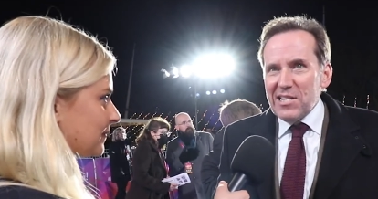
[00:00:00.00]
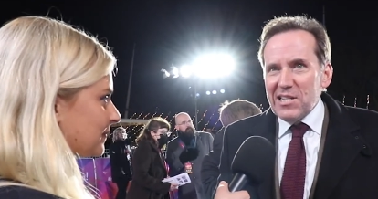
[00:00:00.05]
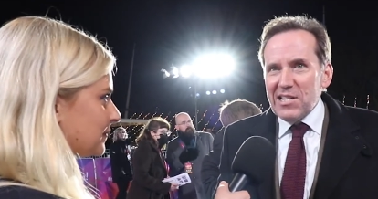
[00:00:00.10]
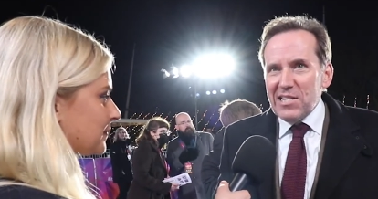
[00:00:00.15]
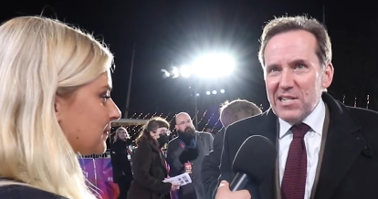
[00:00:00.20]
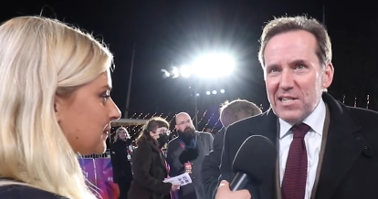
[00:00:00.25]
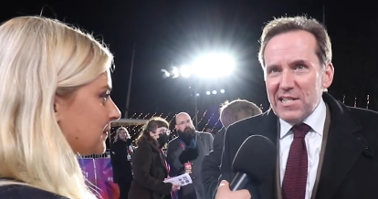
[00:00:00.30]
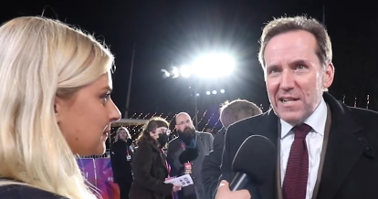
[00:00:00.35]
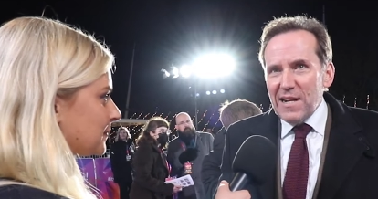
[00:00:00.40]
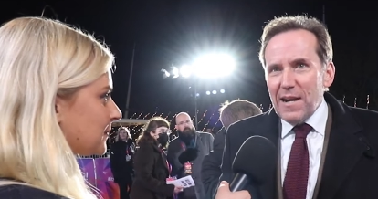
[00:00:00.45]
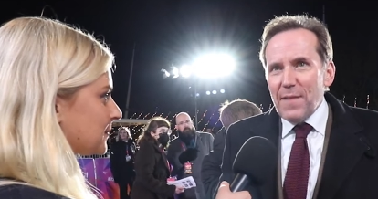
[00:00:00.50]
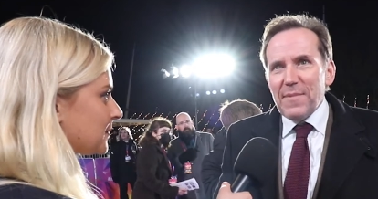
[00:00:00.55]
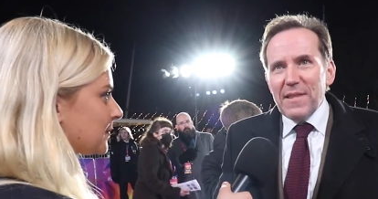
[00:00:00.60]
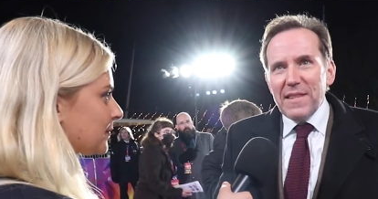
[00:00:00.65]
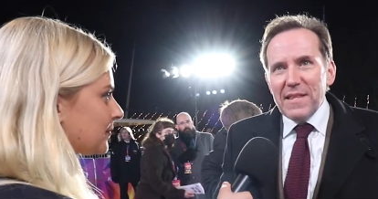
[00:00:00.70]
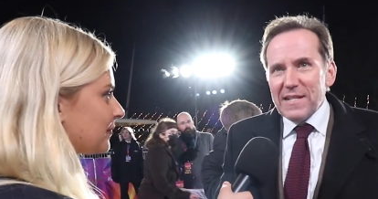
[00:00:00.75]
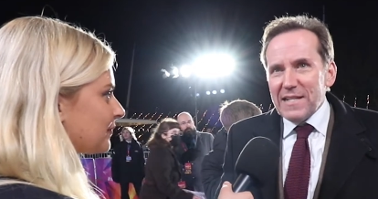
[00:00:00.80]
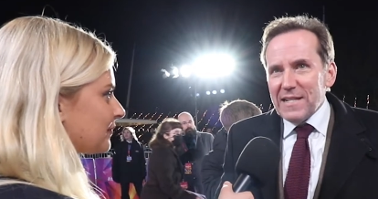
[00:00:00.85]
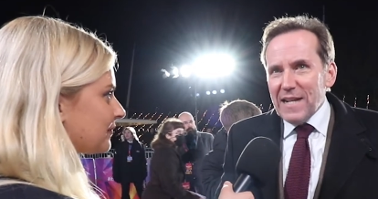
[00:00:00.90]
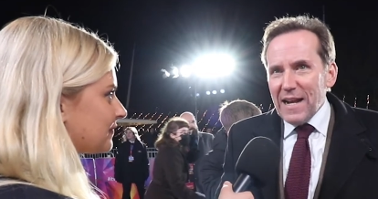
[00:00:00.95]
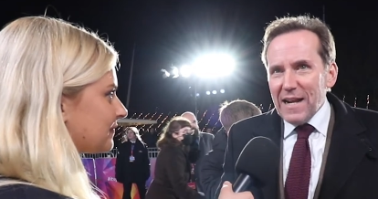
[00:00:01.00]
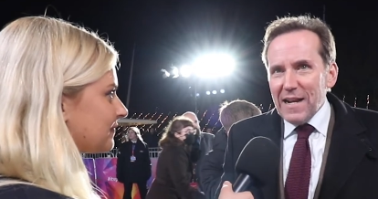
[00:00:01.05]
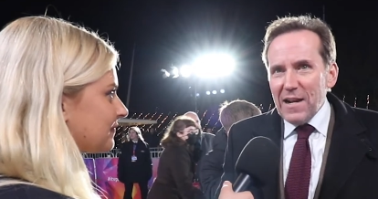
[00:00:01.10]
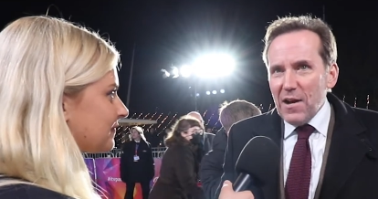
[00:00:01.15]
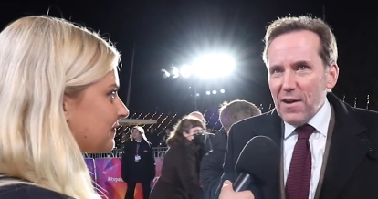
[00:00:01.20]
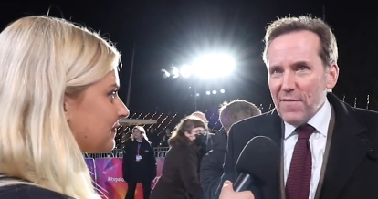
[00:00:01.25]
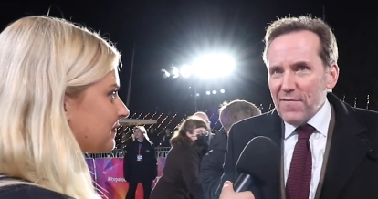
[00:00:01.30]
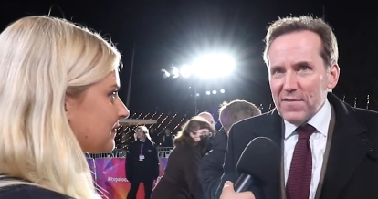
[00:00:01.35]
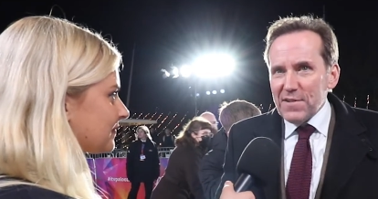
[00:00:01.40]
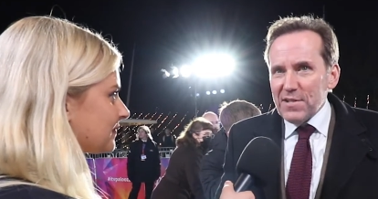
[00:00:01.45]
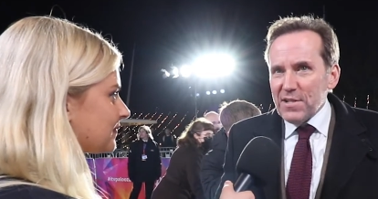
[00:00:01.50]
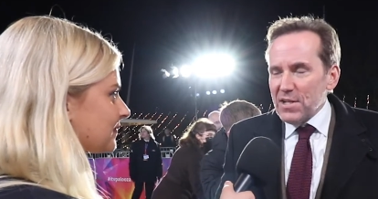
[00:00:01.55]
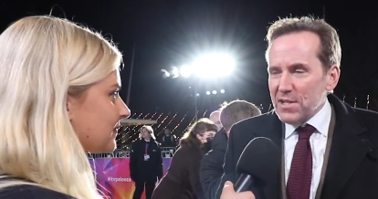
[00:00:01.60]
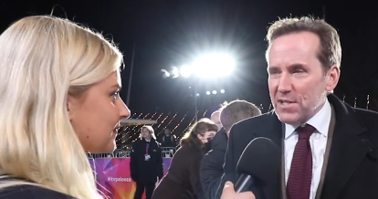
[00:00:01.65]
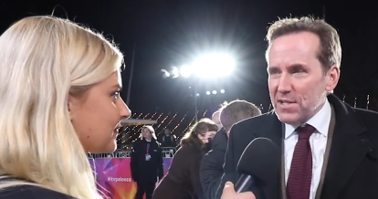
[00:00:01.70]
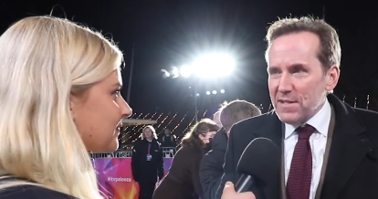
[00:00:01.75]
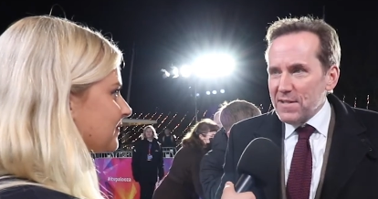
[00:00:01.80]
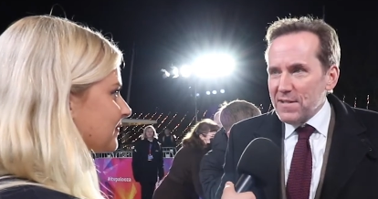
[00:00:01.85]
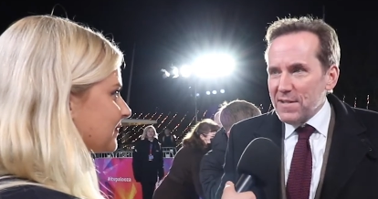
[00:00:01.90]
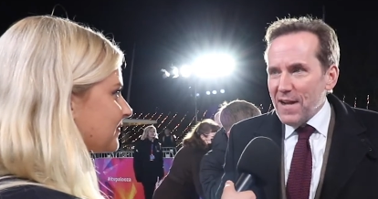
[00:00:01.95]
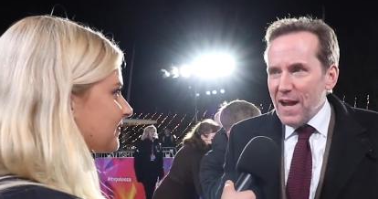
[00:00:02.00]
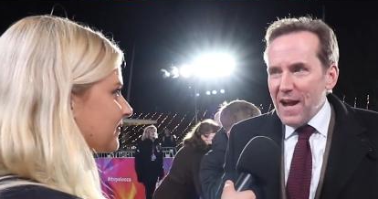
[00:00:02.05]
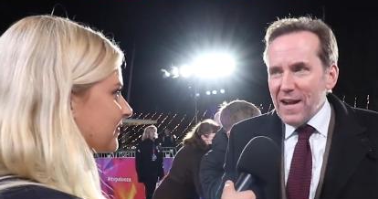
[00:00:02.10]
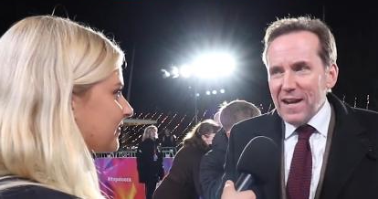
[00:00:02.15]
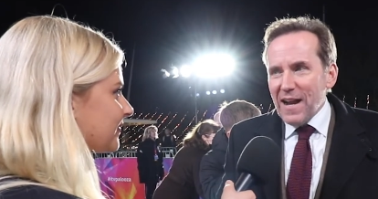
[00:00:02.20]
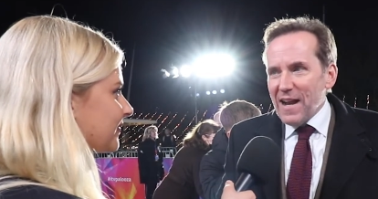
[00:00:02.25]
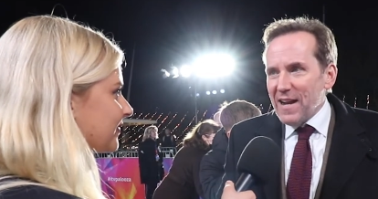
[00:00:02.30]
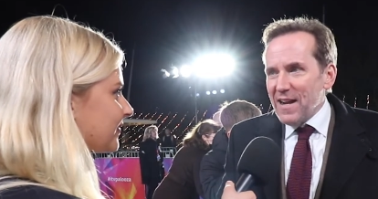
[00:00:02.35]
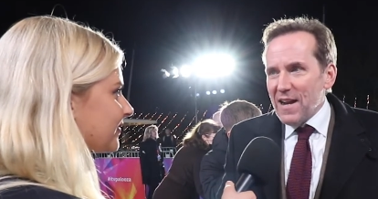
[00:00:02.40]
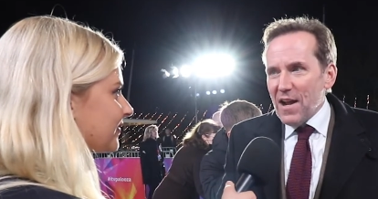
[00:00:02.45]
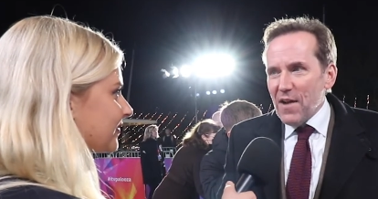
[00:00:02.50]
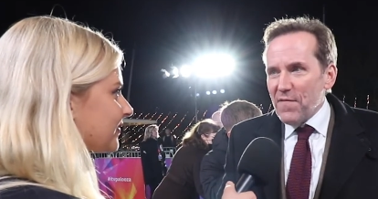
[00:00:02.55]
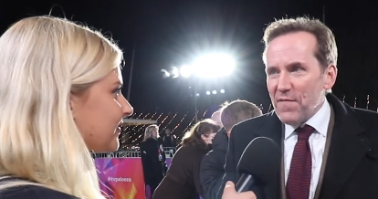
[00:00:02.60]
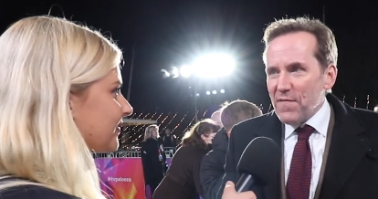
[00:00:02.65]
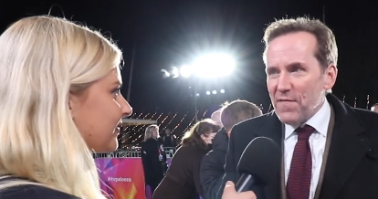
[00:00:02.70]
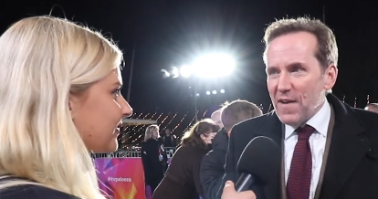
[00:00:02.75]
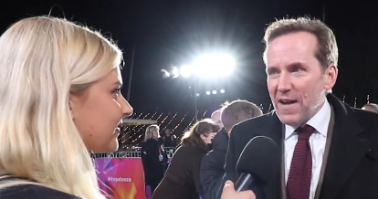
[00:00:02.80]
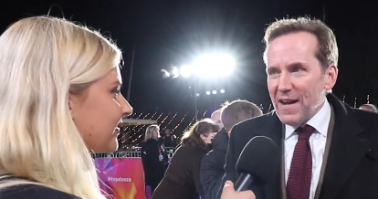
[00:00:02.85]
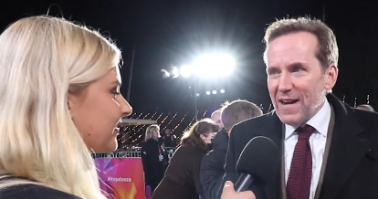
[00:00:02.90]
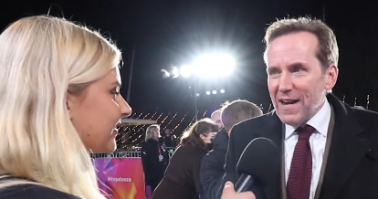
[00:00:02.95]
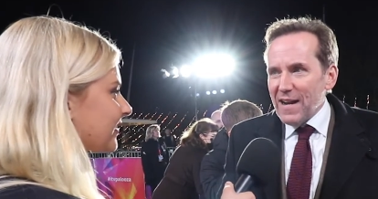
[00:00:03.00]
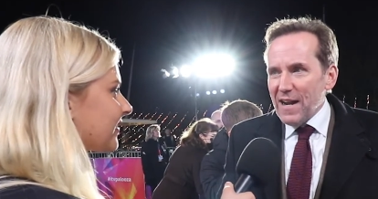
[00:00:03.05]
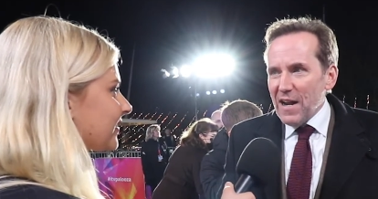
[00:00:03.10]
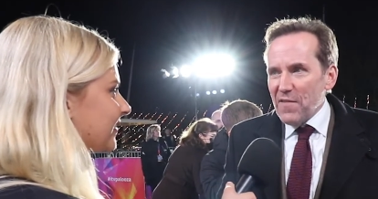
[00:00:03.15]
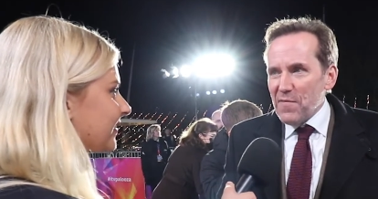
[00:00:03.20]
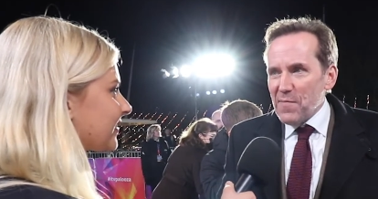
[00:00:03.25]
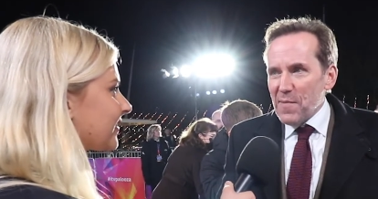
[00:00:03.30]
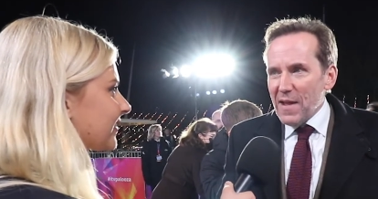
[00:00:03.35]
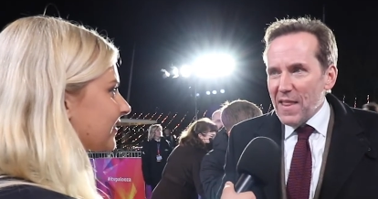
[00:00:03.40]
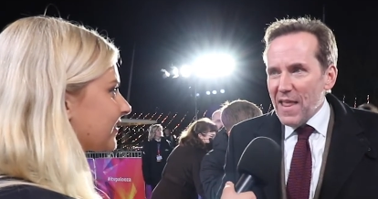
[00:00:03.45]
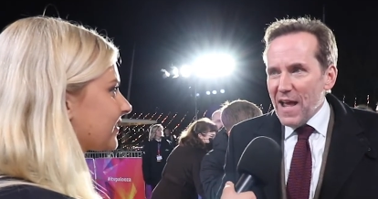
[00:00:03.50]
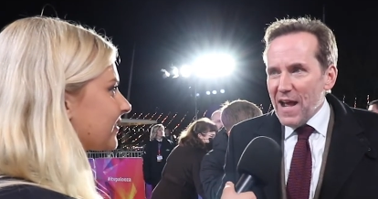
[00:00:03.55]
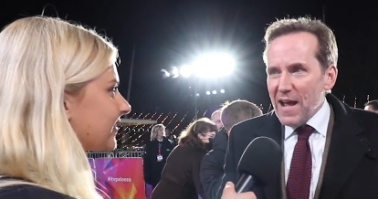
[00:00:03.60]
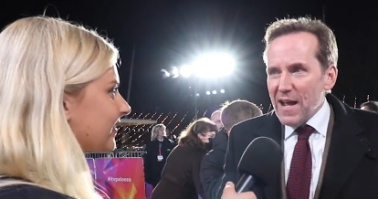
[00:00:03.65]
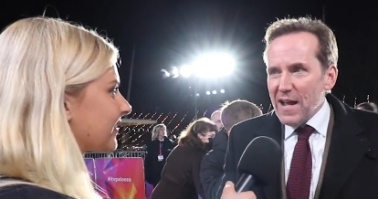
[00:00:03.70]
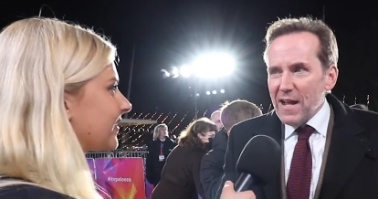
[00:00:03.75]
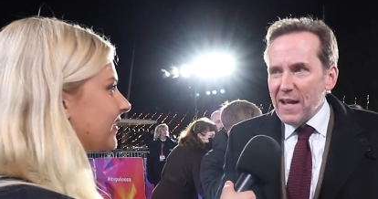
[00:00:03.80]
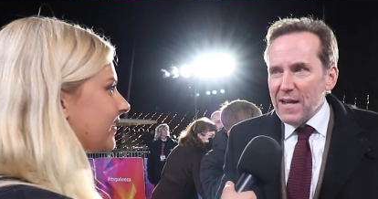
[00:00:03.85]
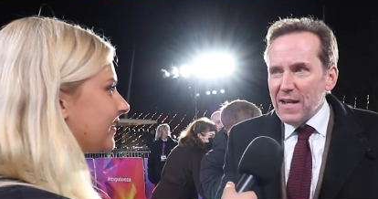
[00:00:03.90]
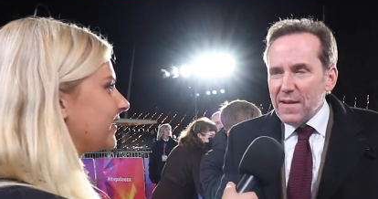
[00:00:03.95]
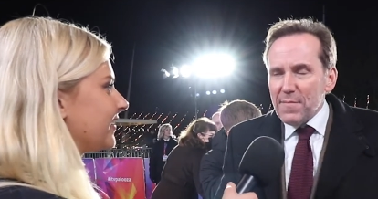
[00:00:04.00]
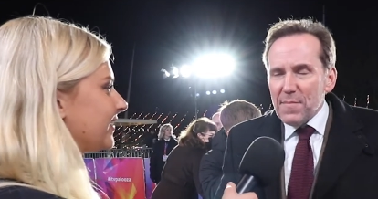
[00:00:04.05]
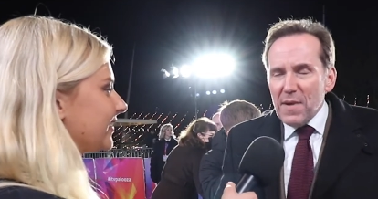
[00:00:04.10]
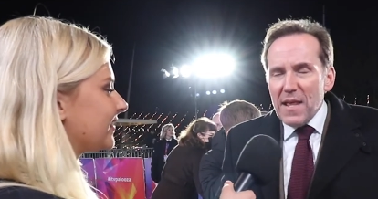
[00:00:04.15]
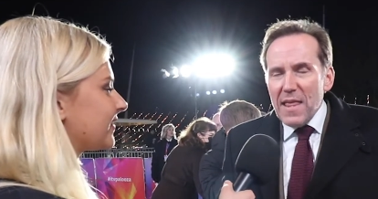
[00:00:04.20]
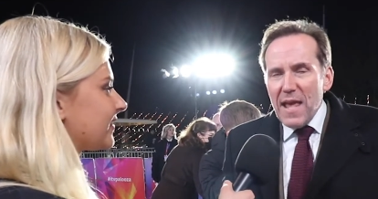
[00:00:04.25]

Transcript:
Speaker 1: second half was just I'd had enough by that.